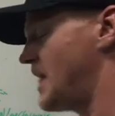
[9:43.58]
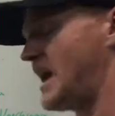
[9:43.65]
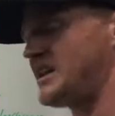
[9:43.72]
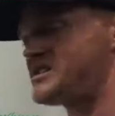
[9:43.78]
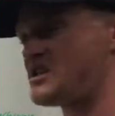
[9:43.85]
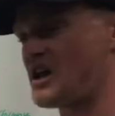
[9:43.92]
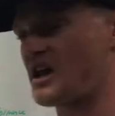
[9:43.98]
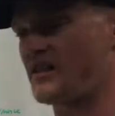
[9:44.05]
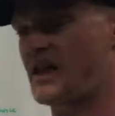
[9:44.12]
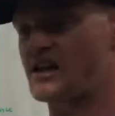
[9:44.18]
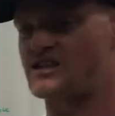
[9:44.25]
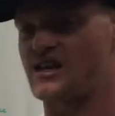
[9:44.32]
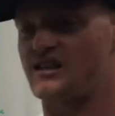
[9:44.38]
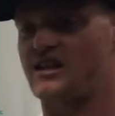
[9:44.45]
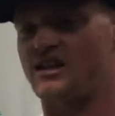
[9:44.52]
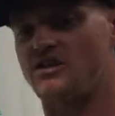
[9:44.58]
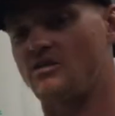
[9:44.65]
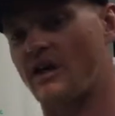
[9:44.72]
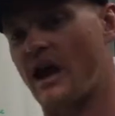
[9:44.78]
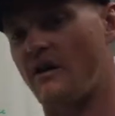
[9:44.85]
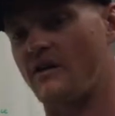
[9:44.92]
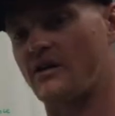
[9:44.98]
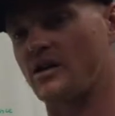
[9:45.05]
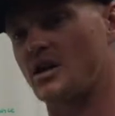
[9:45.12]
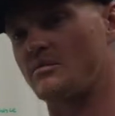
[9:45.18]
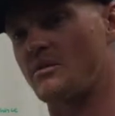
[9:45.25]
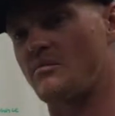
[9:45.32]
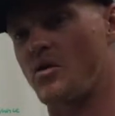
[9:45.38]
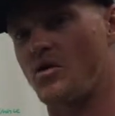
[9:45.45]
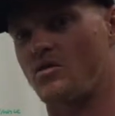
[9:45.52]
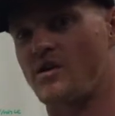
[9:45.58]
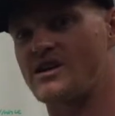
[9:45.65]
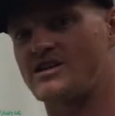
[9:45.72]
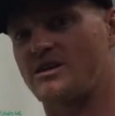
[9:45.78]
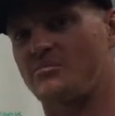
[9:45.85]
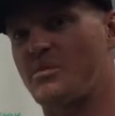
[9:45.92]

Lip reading: That said, they do carry a little bit more risk,